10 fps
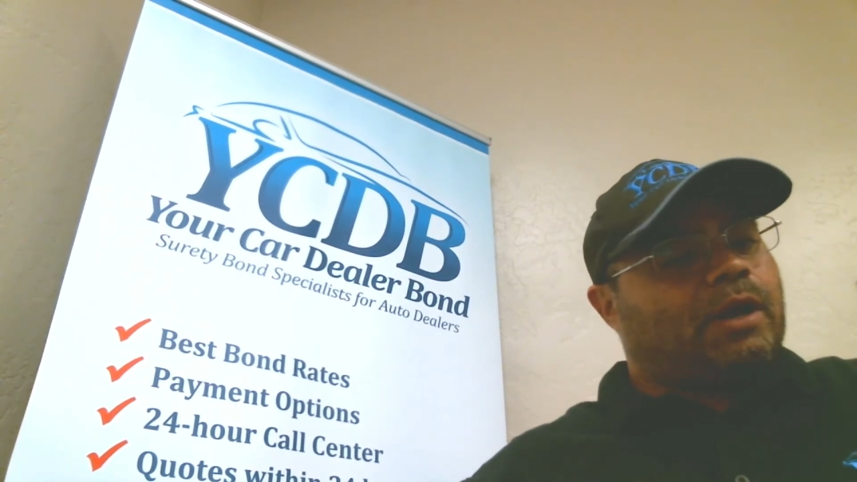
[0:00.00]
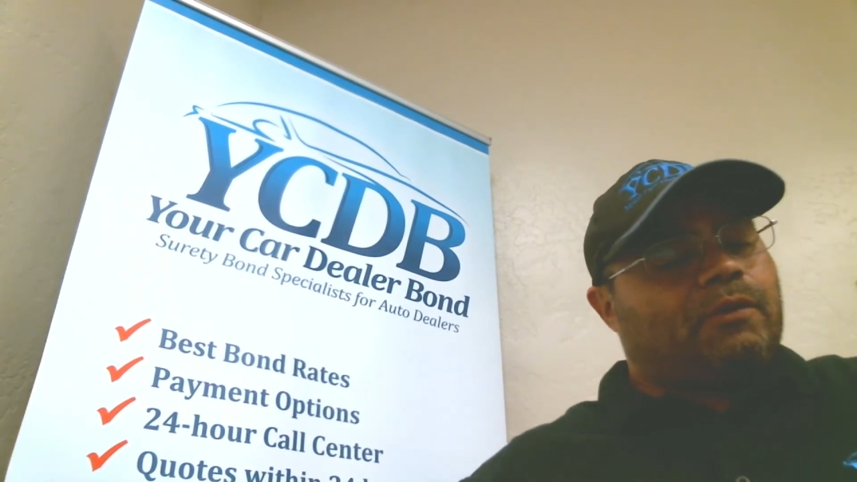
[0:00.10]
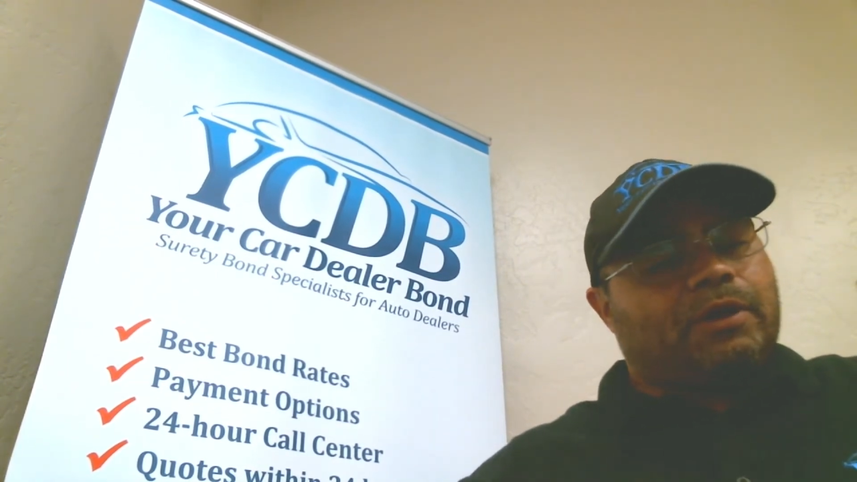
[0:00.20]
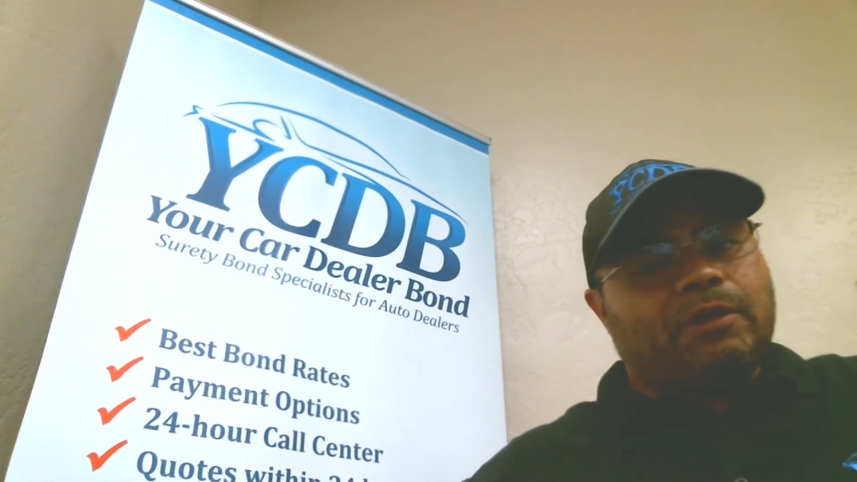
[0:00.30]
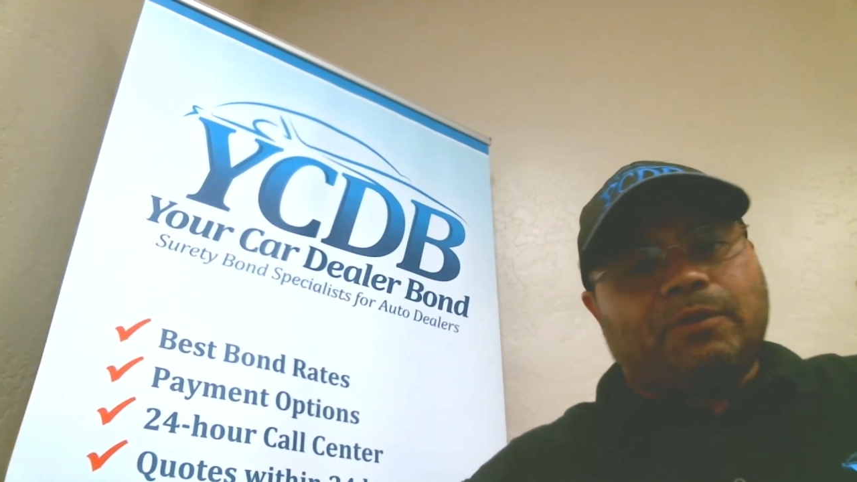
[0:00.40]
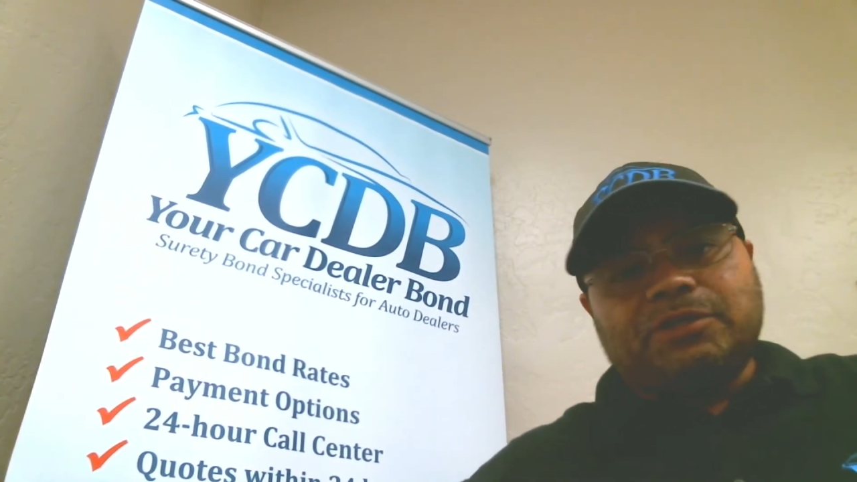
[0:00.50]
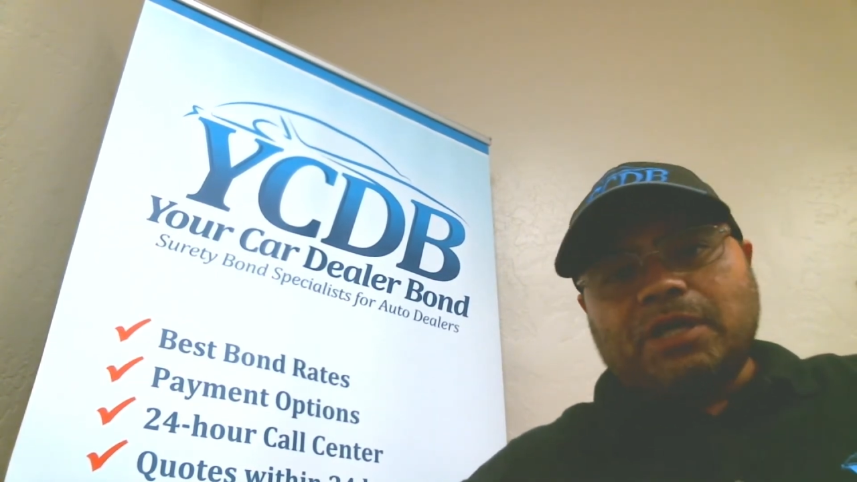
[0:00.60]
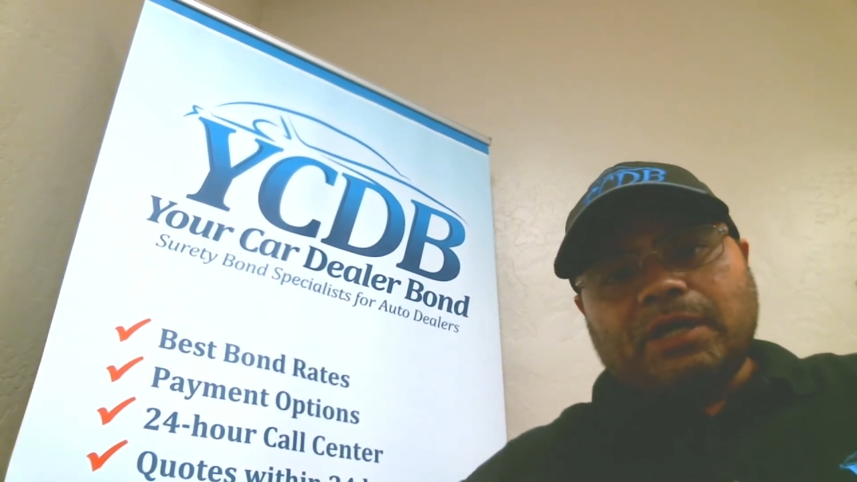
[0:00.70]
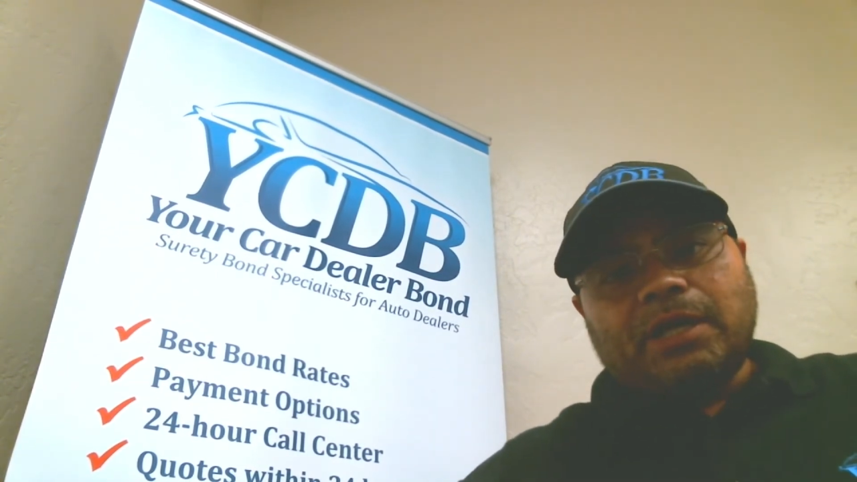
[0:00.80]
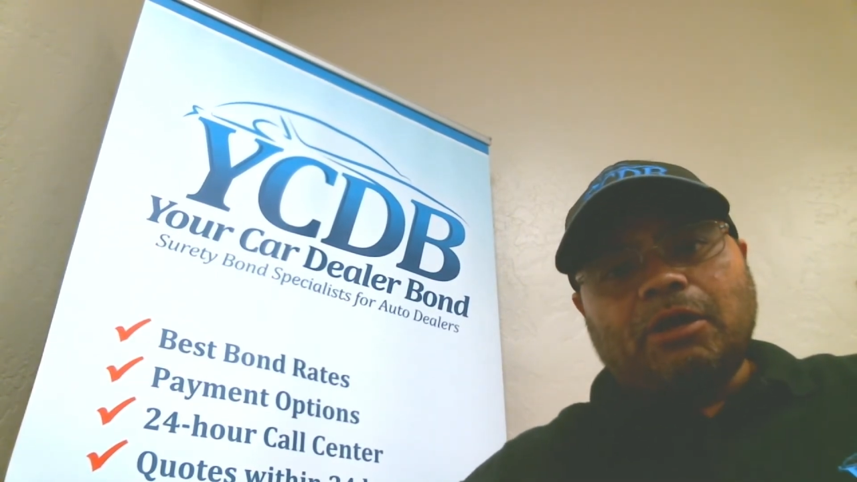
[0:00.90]
I really wish
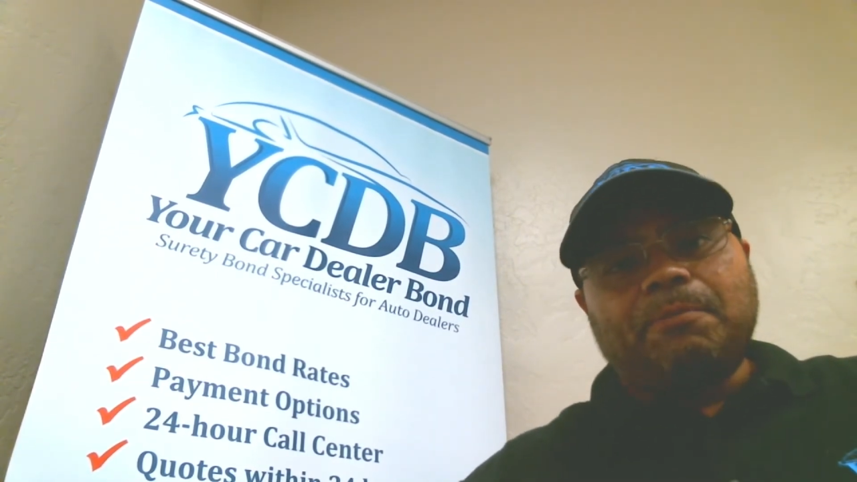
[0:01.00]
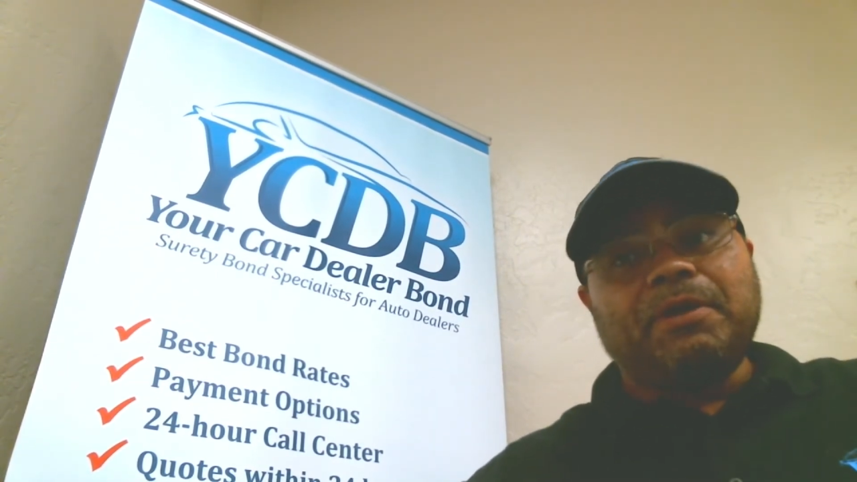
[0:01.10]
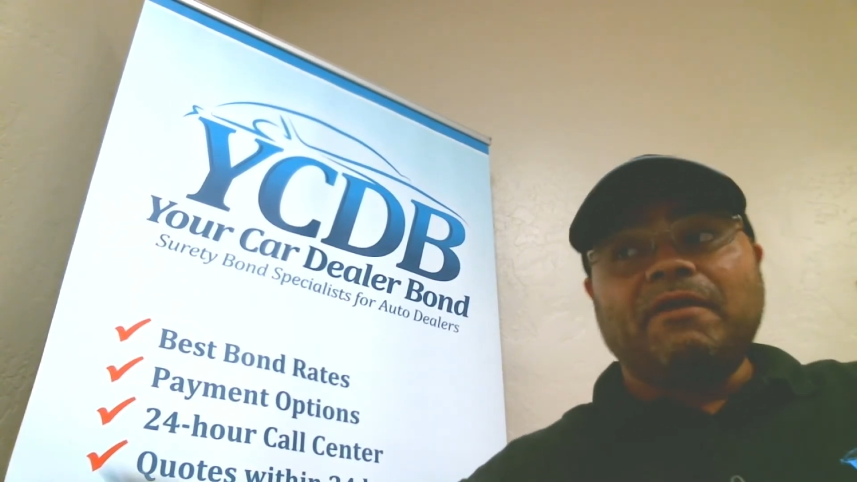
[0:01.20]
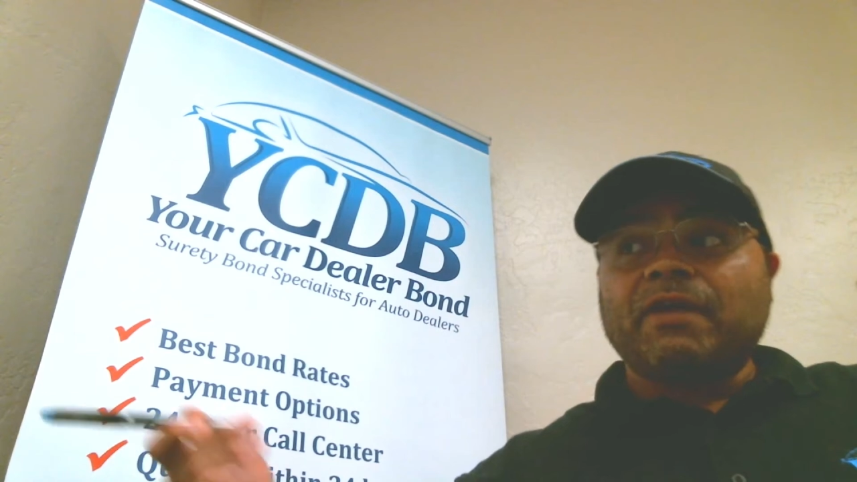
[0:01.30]
I could help you.